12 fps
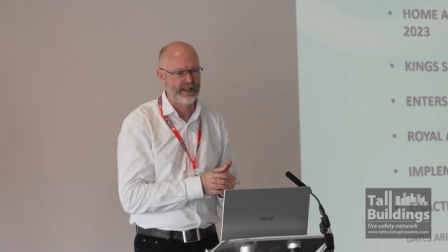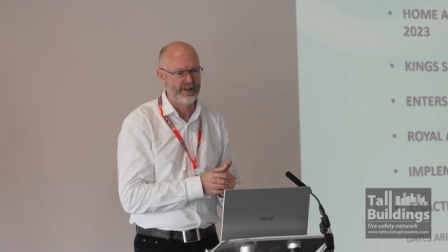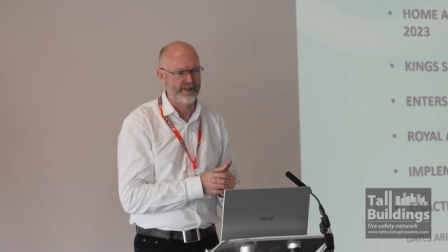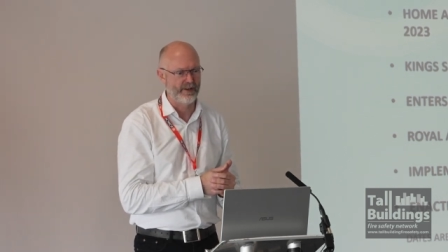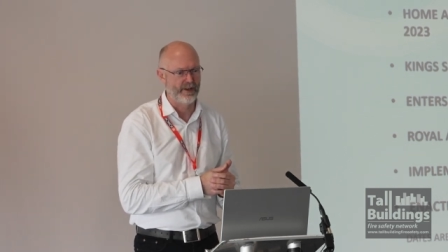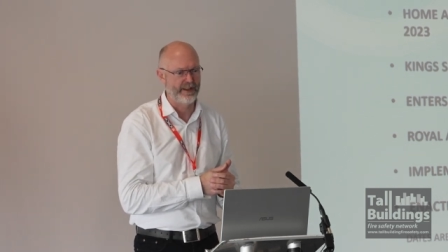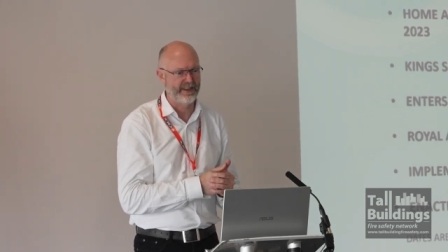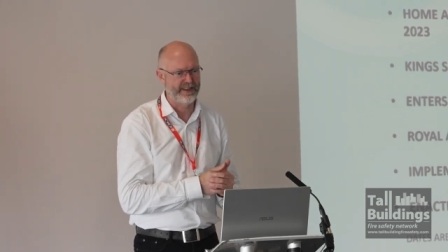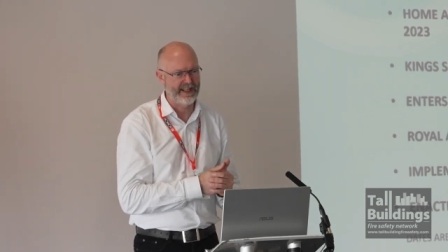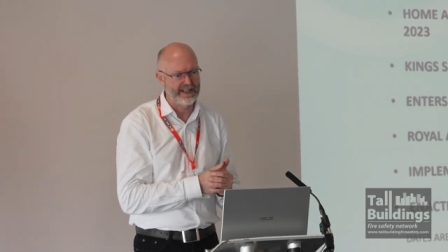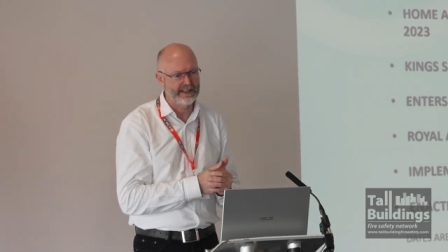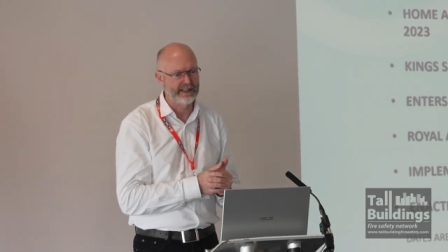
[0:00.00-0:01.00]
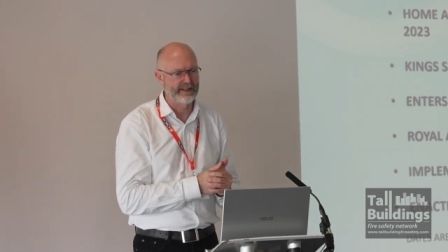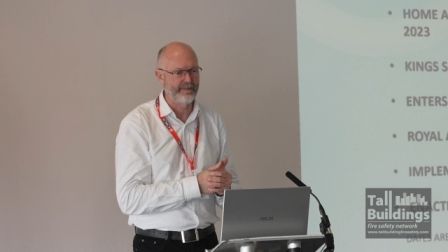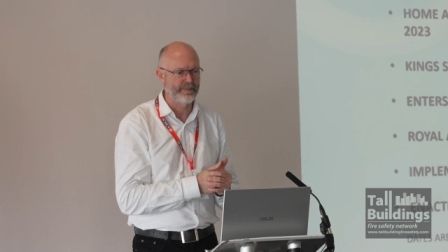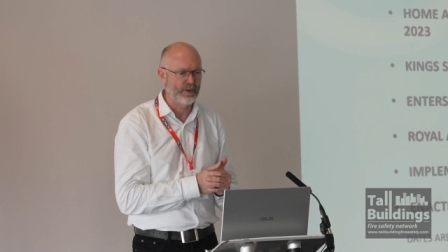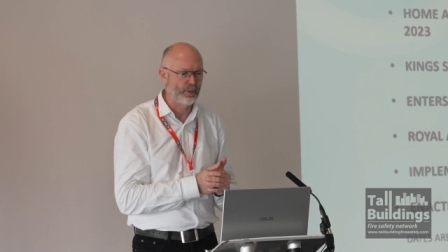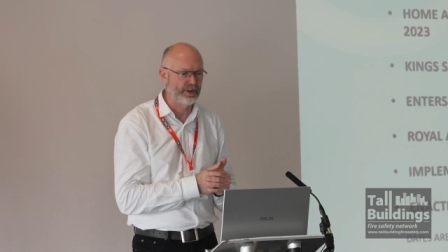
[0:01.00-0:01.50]
So I think
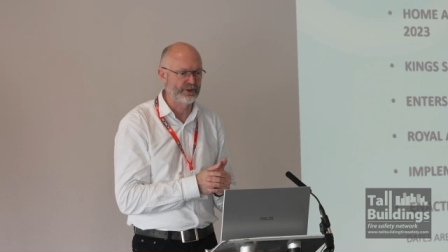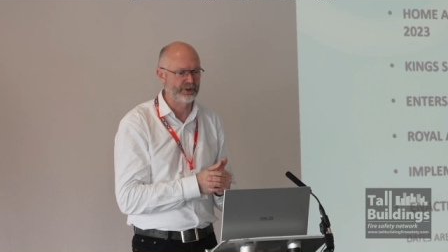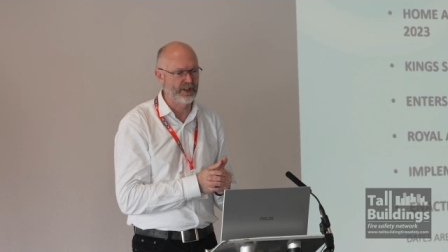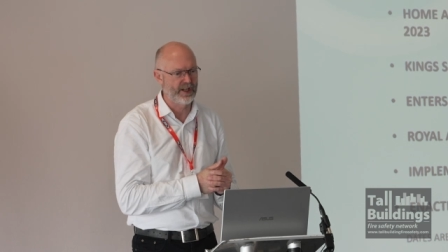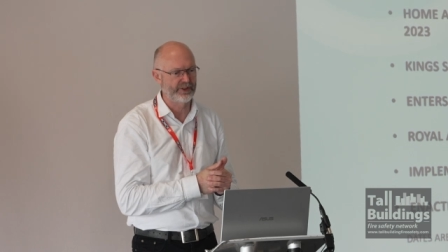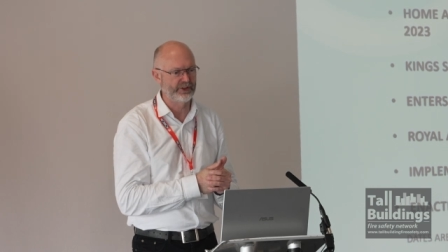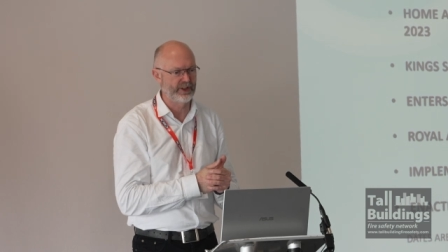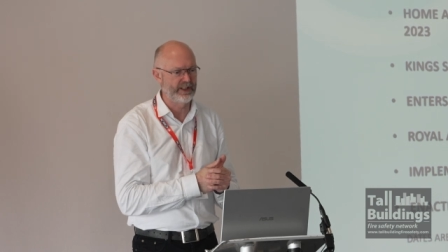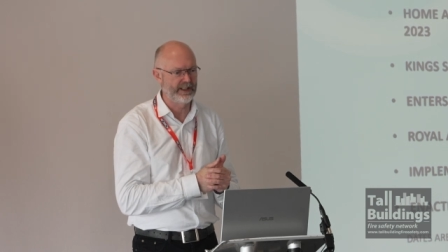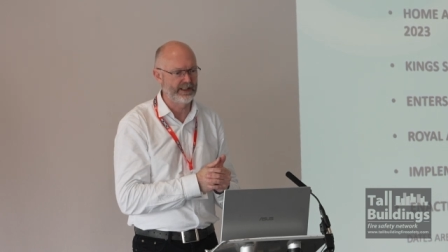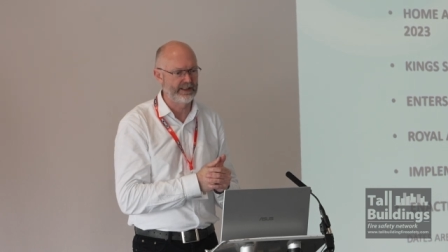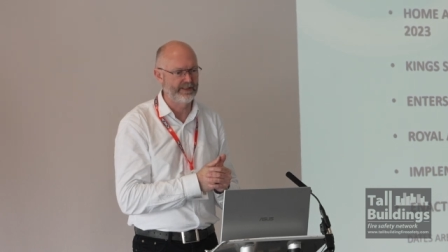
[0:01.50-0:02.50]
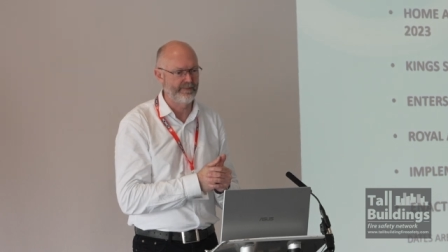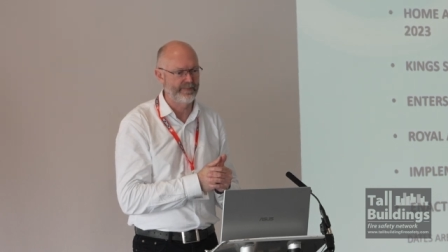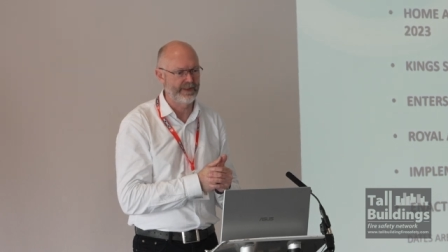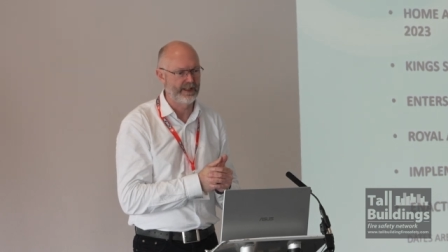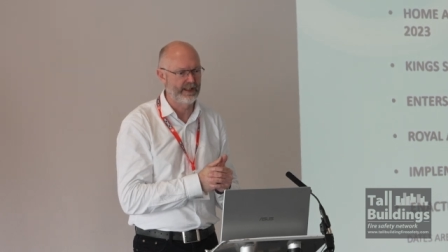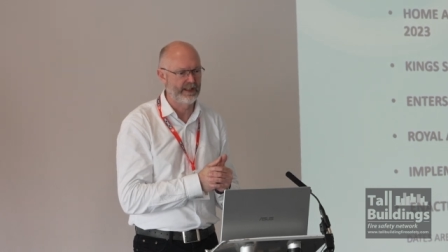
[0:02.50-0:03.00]
we'll start seeing
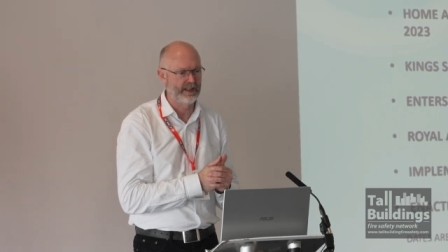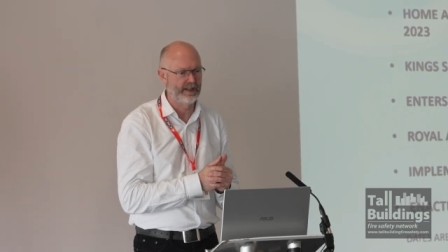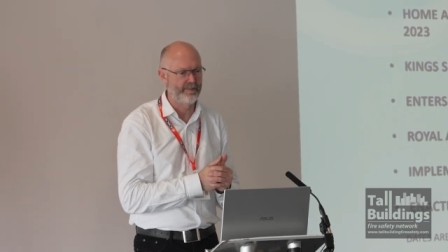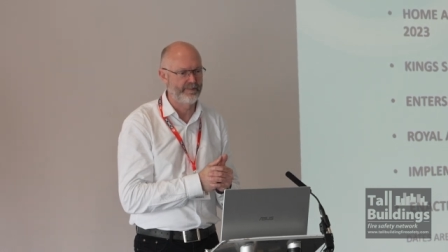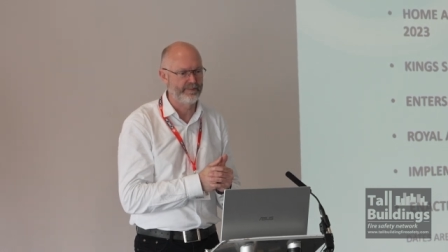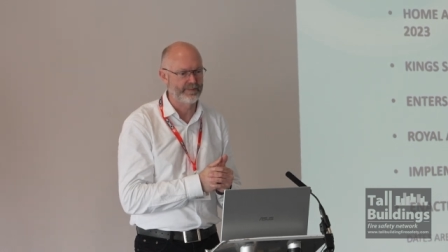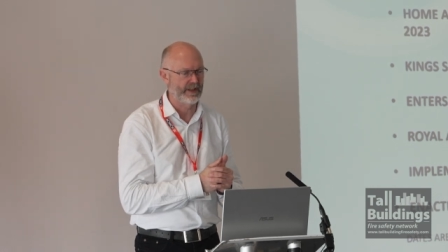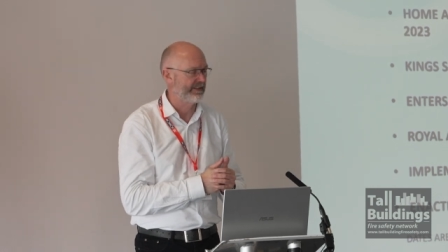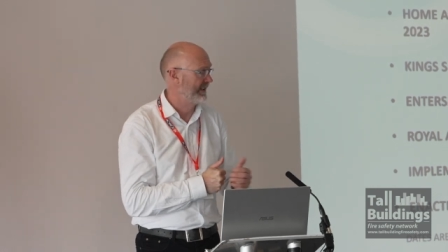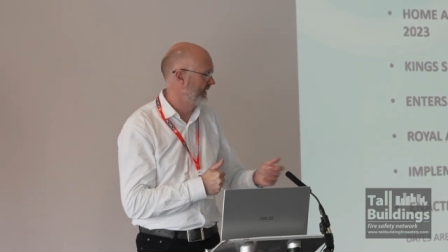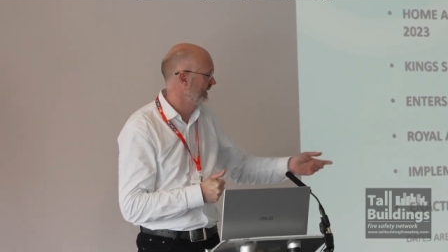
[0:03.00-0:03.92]
um, that,